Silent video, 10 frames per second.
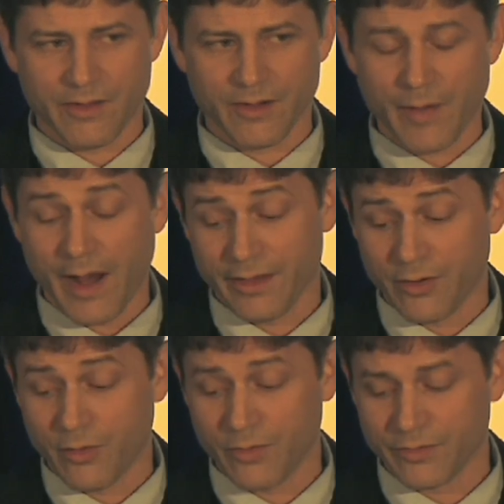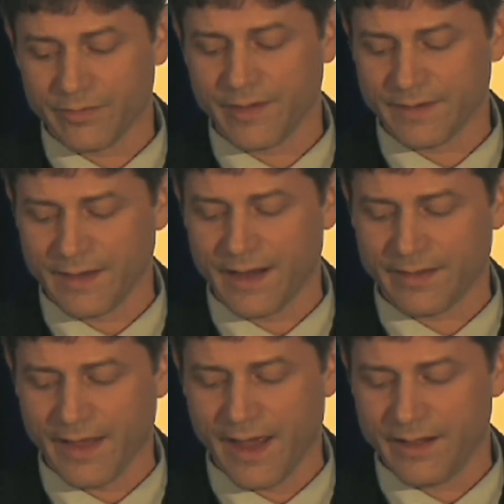They're pilot holes or things
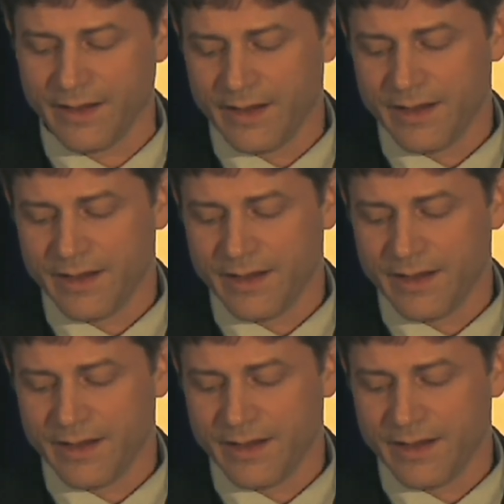like that.